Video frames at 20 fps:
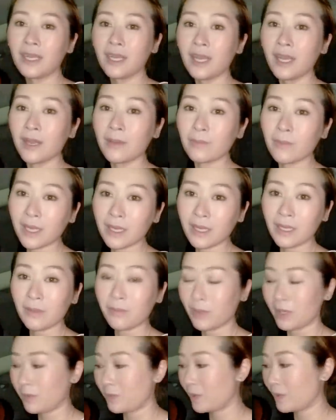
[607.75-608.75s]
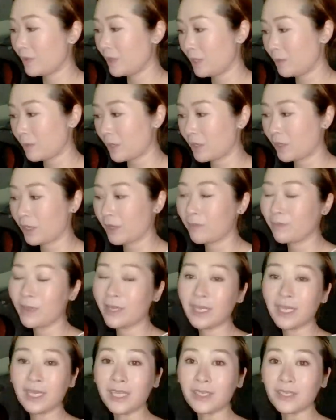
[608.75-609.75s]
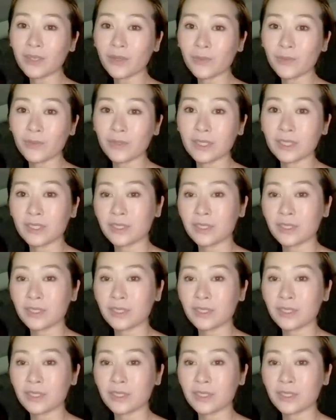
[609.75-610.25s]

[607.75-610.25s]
many people in my company don't wish